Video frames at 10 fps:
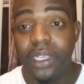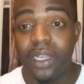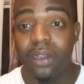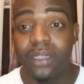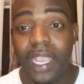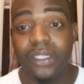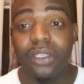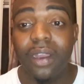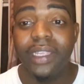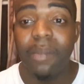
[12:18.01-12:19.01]
You know, things
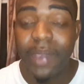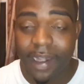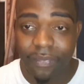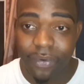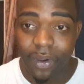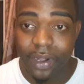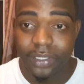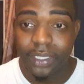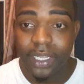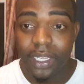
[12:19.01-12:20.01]
are going to get better for
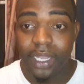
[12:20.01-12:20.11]
us.